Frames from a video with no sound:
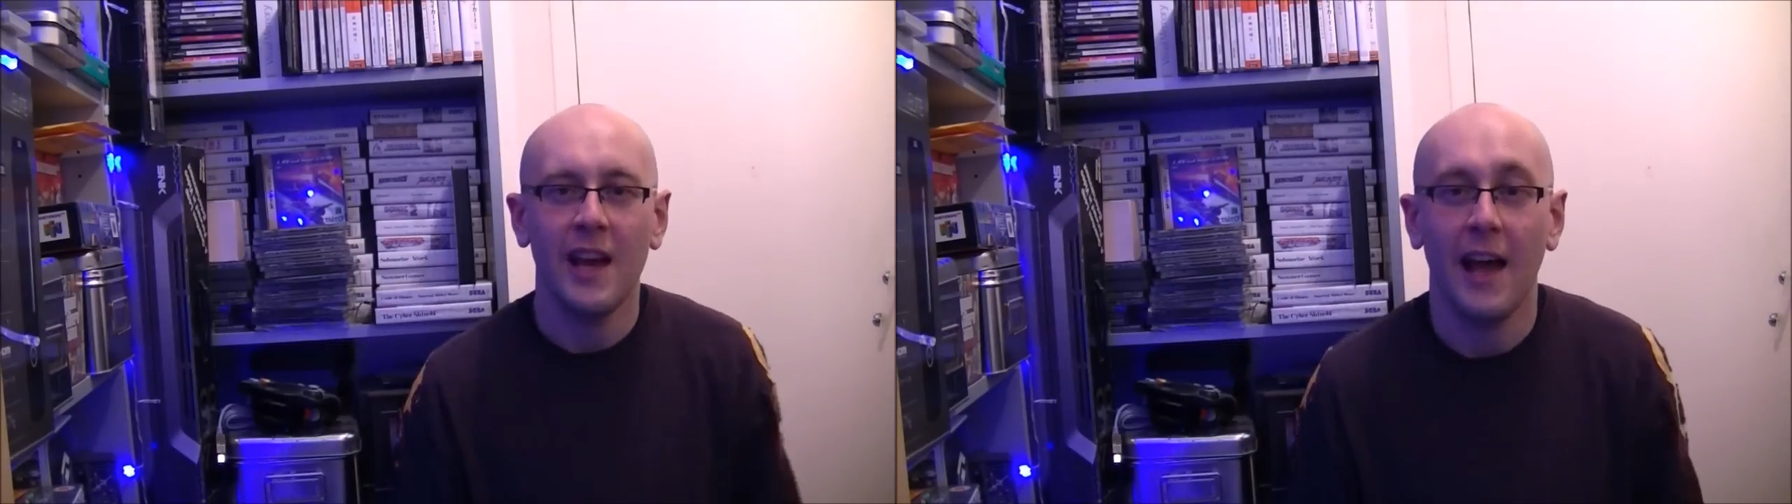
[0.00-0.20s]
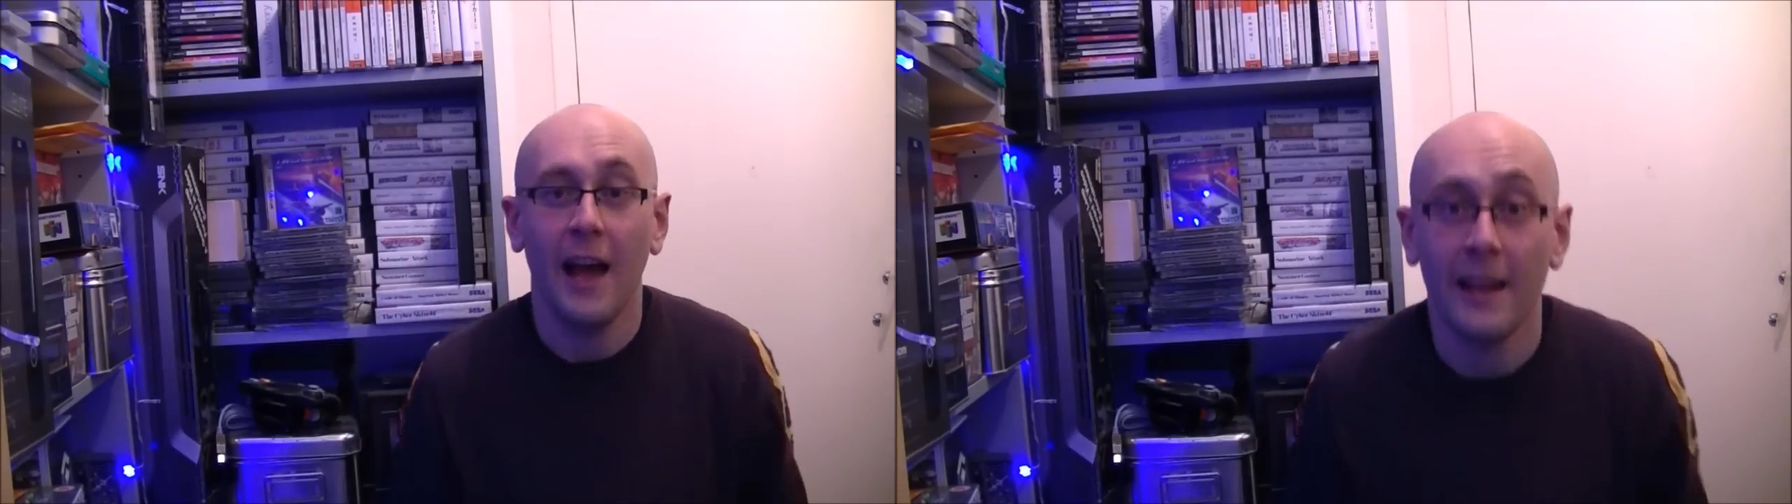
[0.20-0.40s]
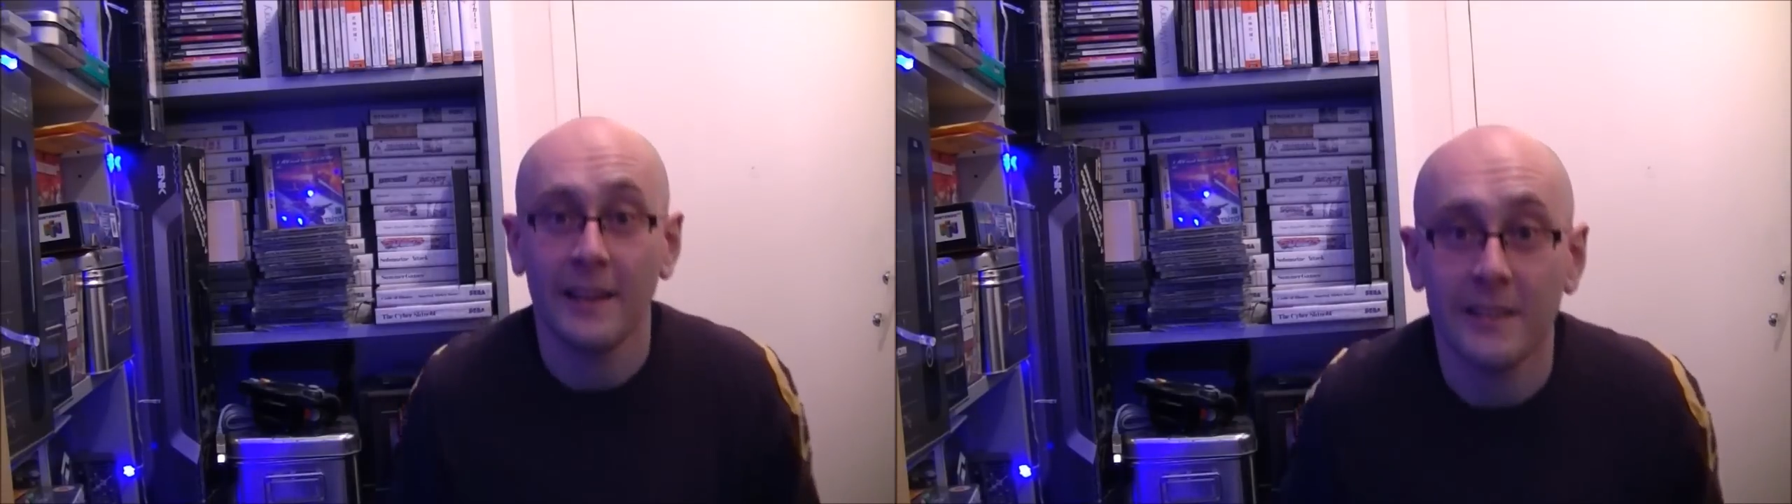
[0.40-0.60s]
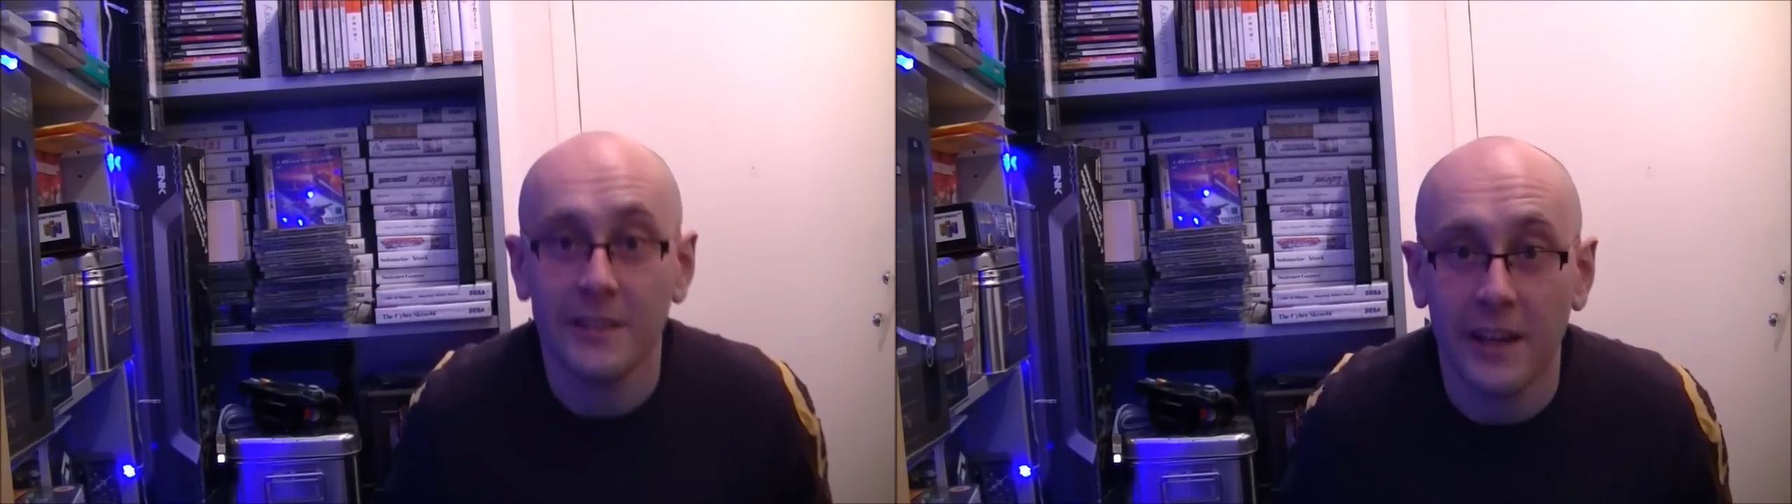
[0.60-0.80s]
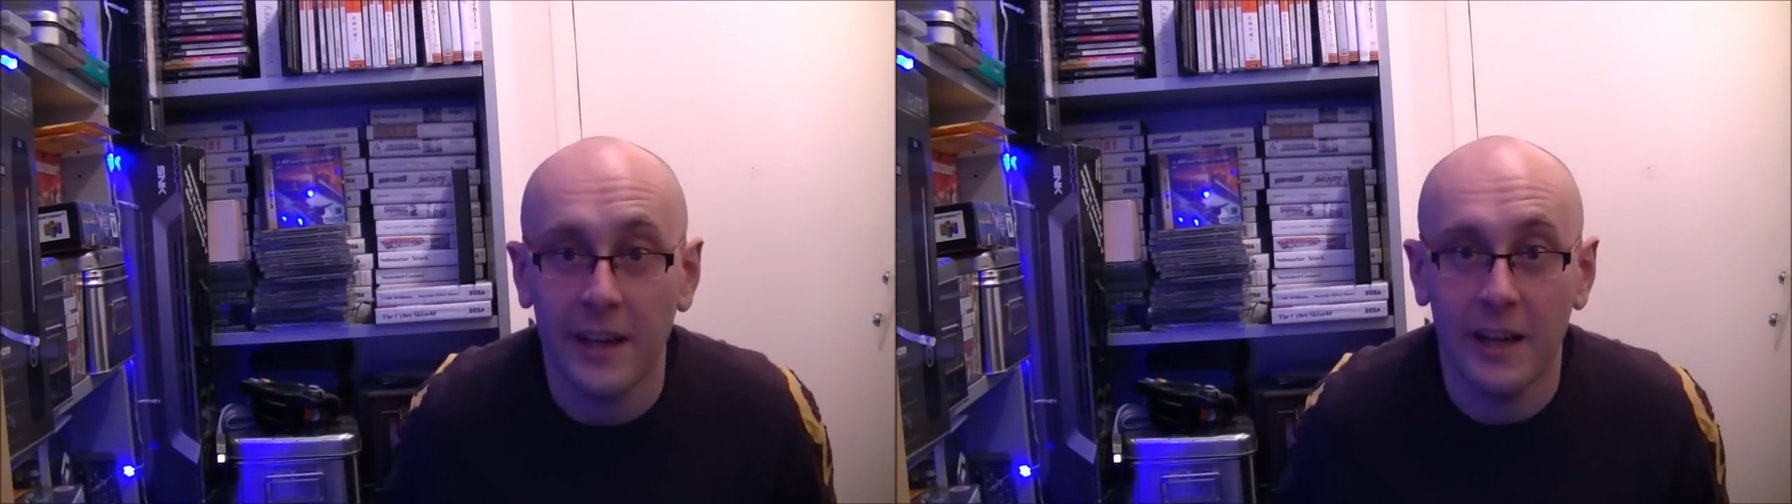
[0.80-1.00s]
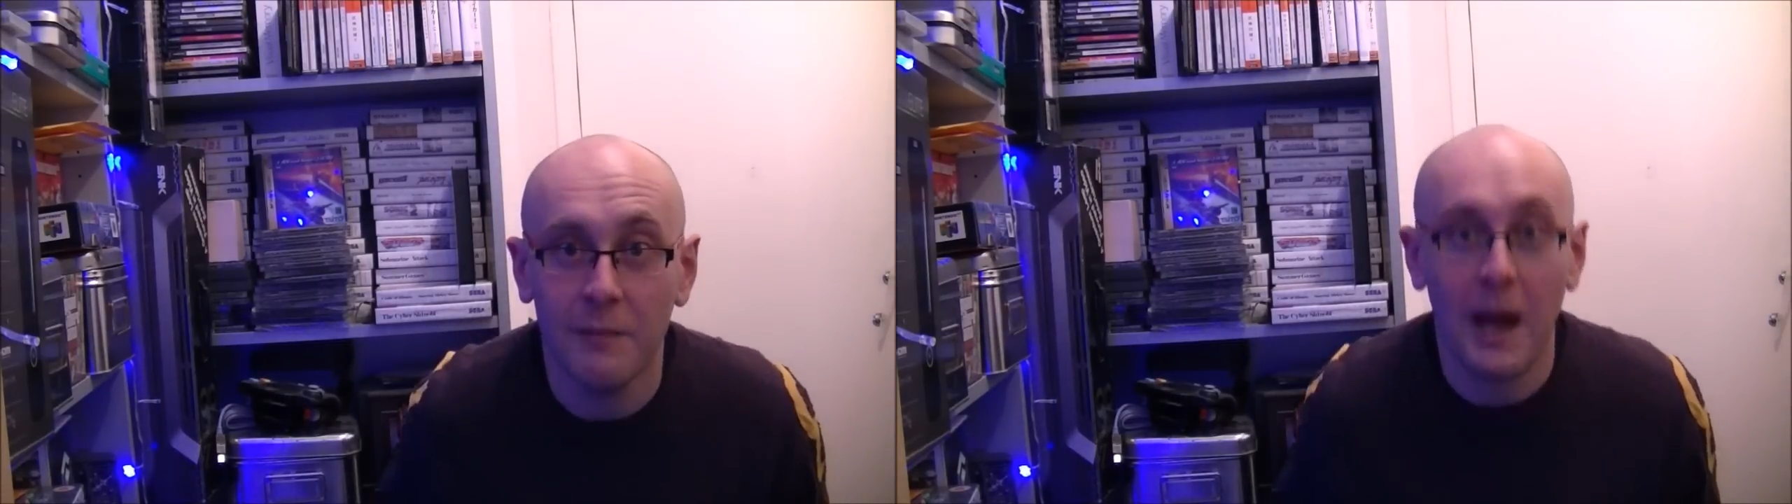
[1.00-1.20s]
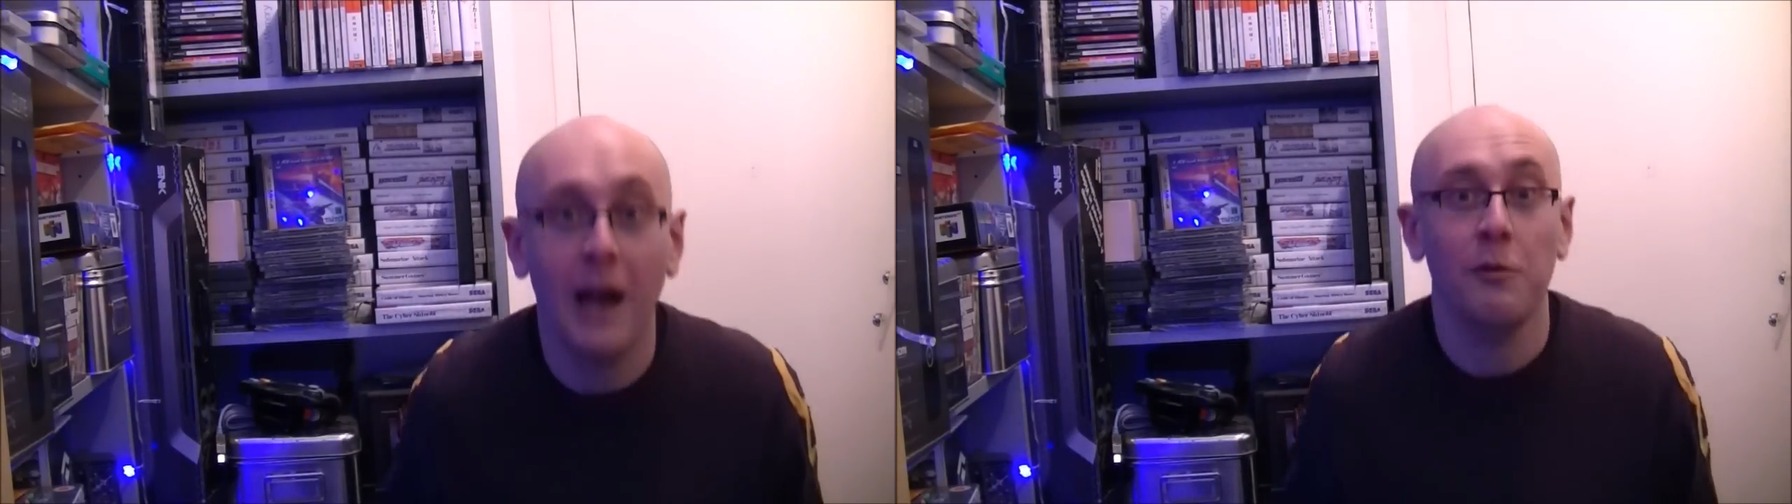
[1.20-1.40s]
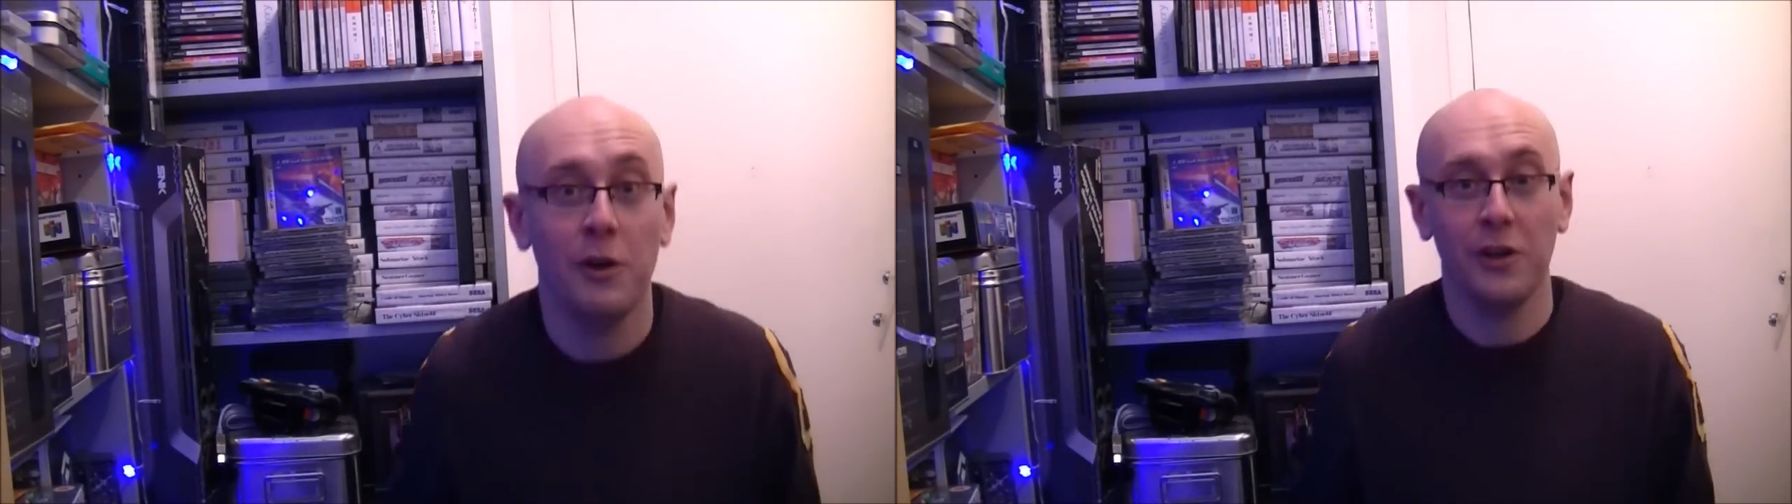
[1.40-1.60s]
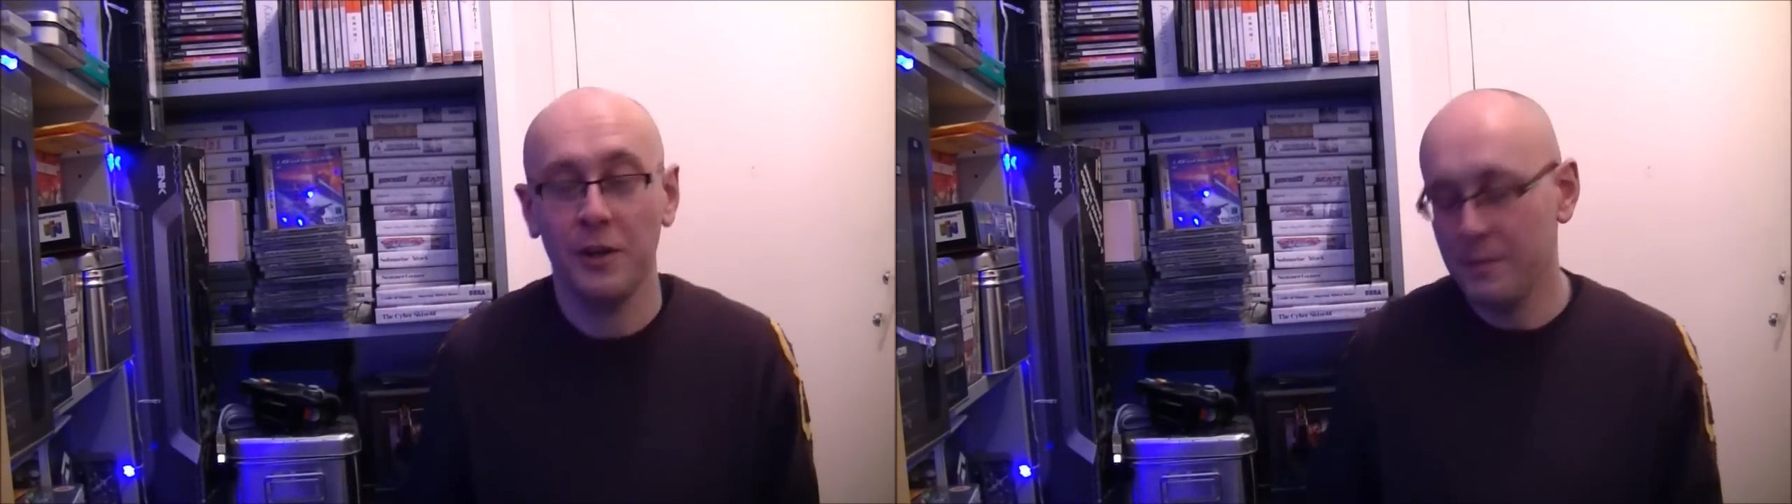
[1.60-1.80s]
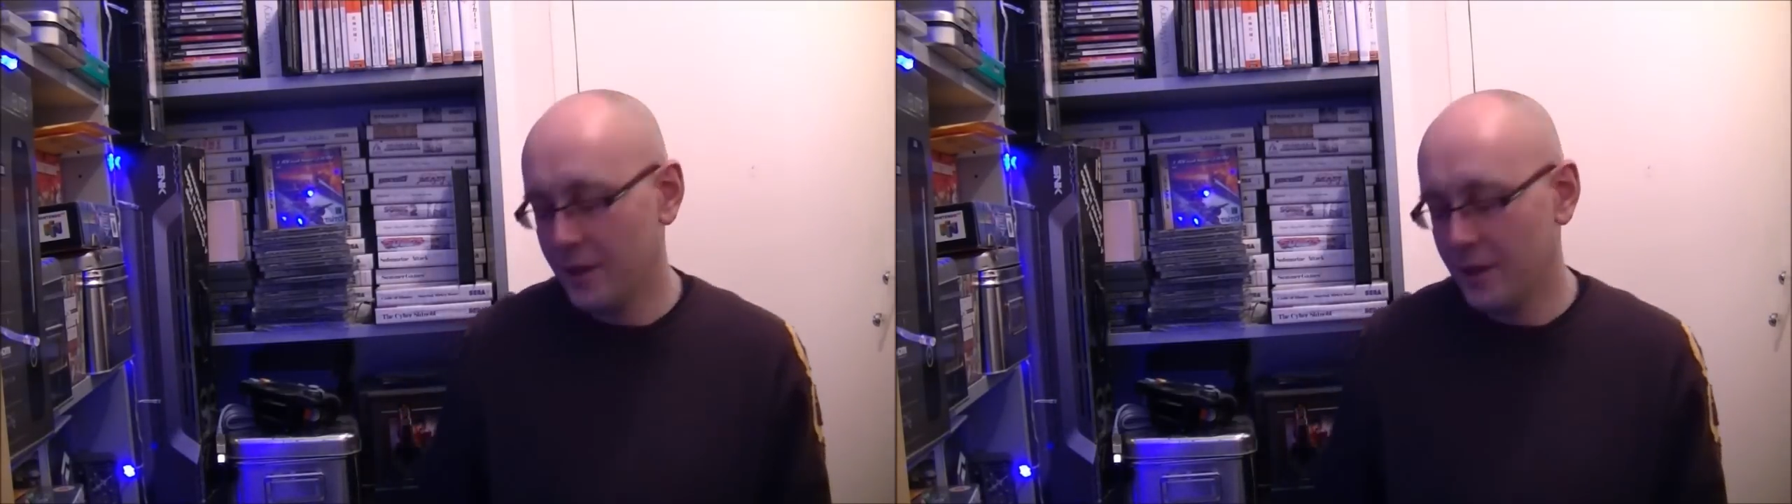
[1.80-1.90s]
and artwork.